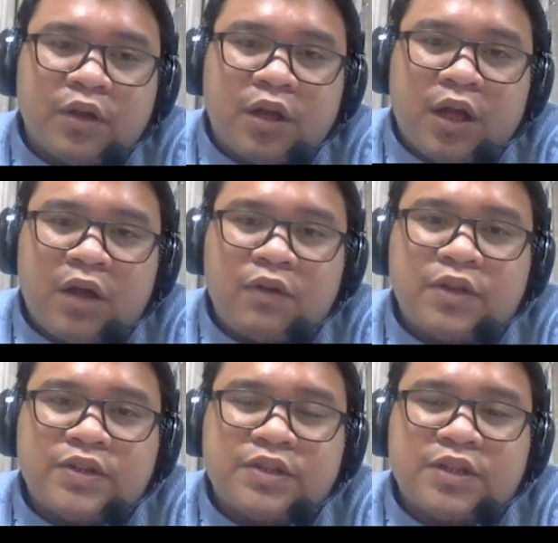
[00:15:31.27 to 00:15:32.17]
how
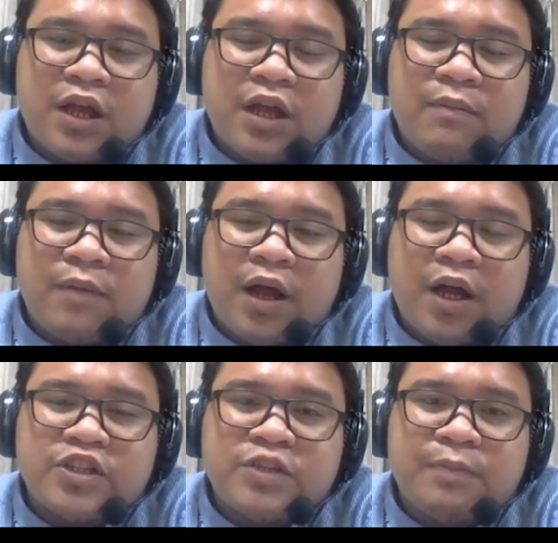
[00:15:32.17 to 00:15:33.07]
does a
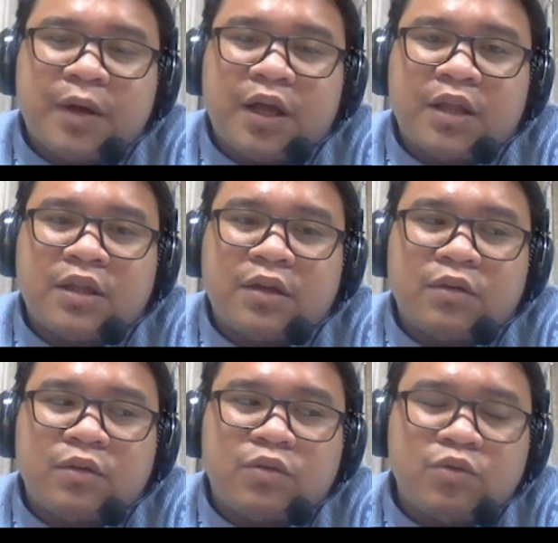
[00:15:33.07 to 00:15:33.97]
hotspot
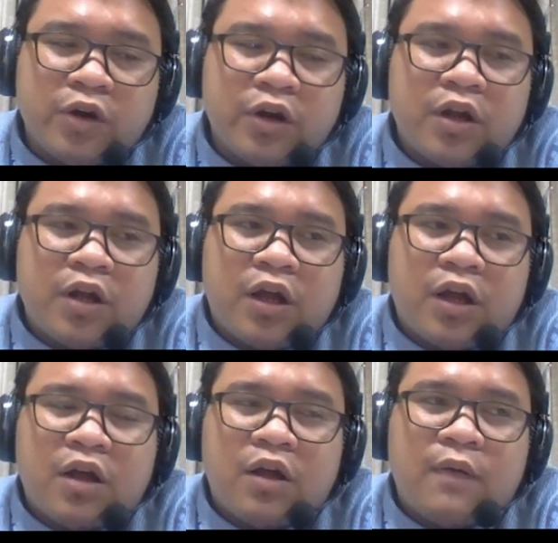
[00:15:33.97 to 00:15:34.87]
occur?
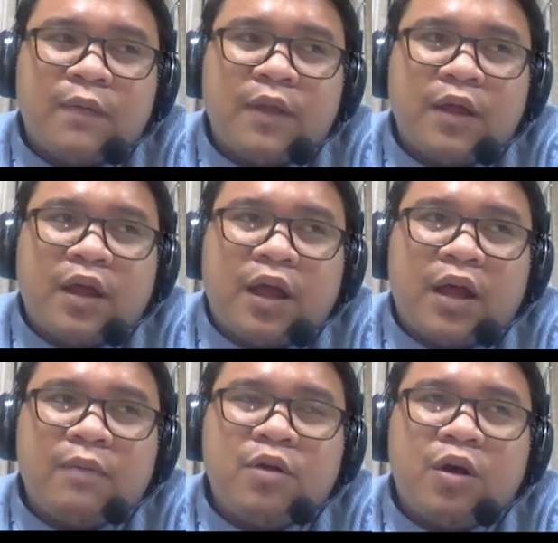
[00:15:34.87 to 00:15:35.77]
Um,
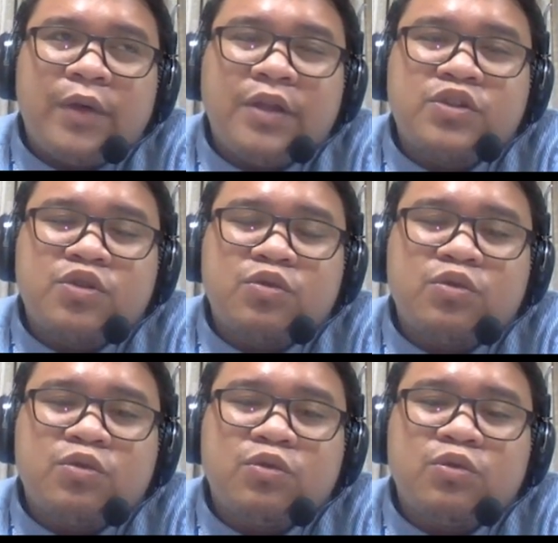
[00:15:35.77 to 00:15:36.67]
I'm going
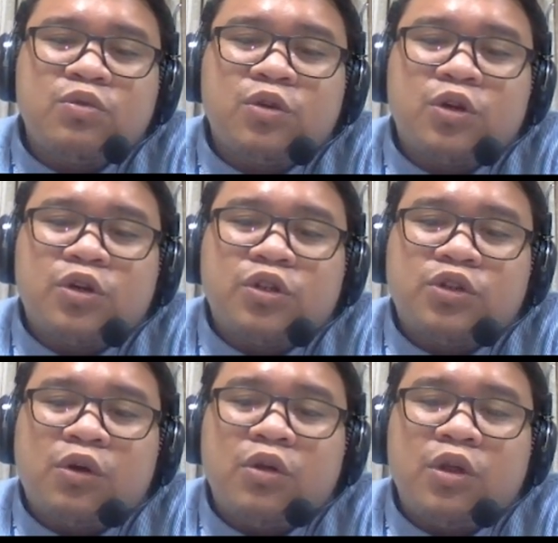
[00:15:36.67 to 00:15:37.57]
to
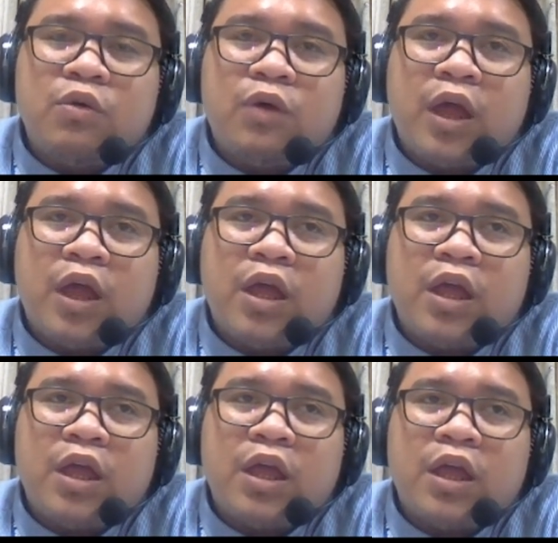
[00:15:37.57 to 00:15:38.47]
show you
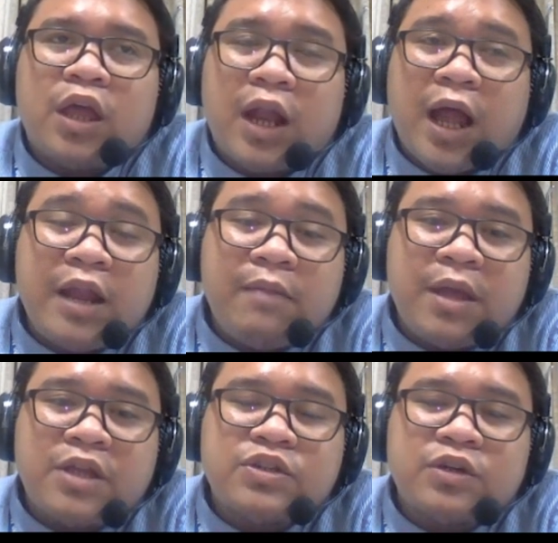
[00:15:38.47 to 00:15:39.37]
an
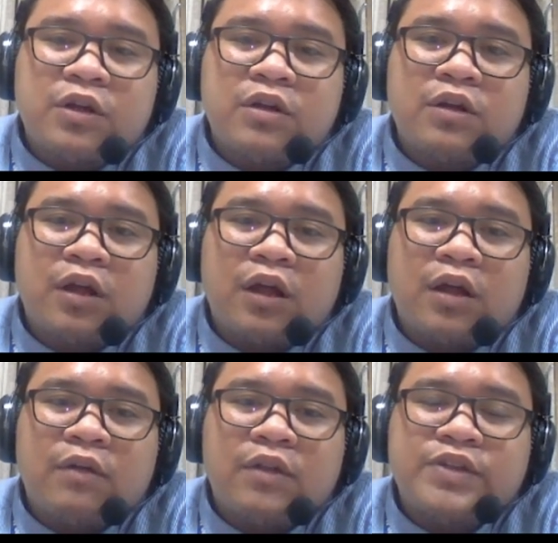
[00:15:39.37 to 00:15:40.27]
animation
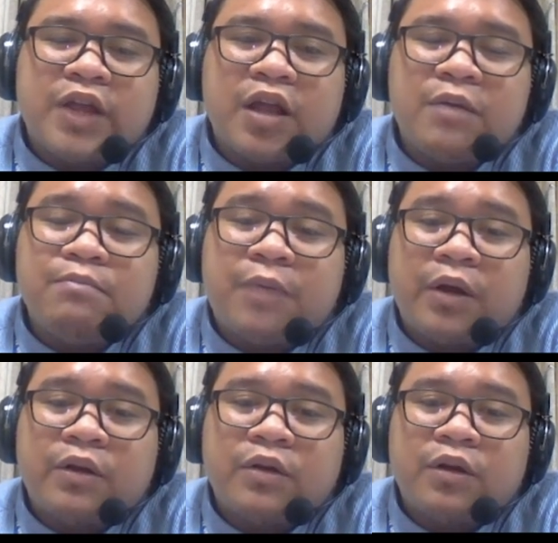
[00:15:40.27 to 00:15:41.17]
in the second
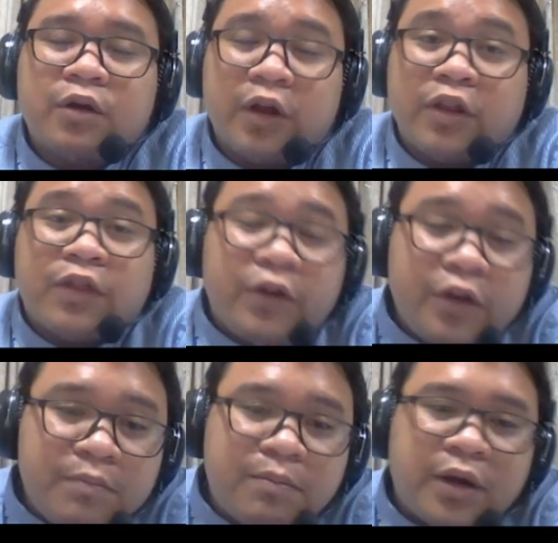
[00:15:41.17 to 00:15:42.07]
part or in the
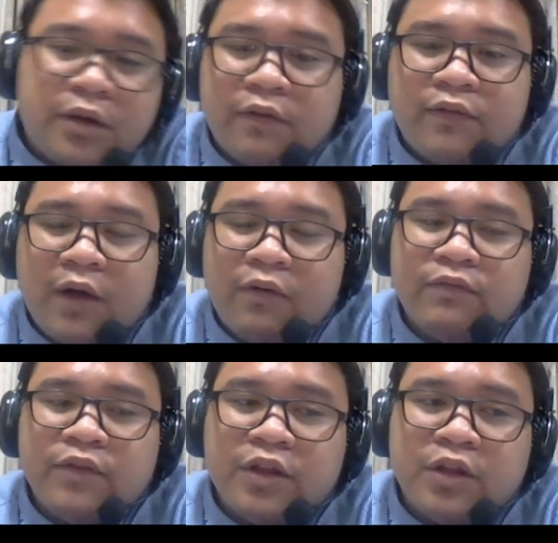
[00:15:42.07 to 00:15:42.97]
third part of our
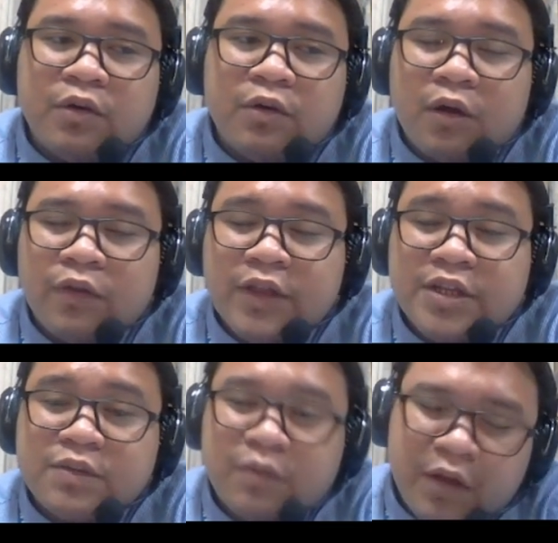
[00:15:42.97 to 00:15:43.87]
video on
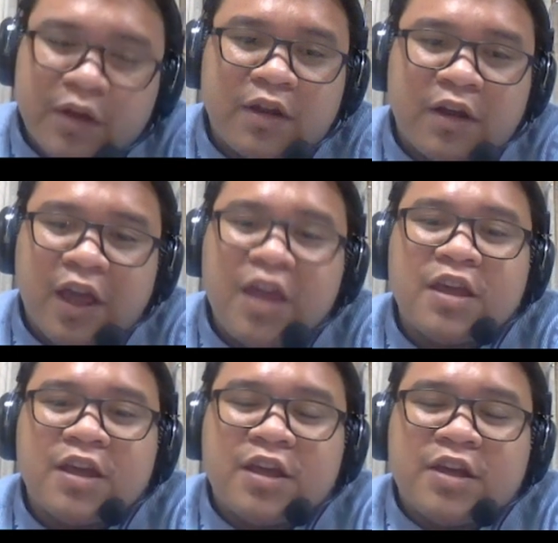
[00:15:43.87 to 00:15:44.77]
this one. Okay,
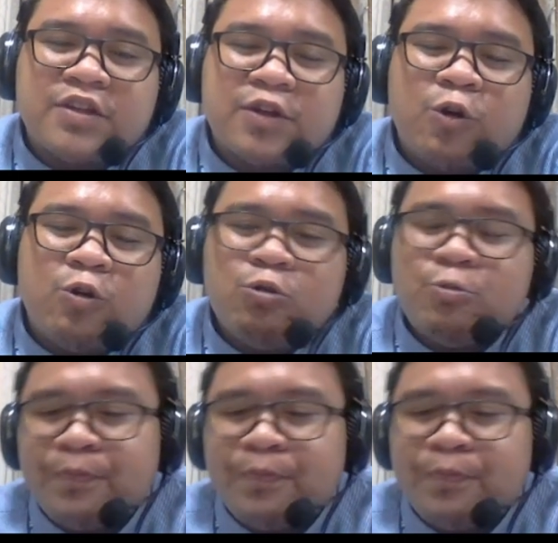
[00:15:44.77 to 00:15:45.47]
so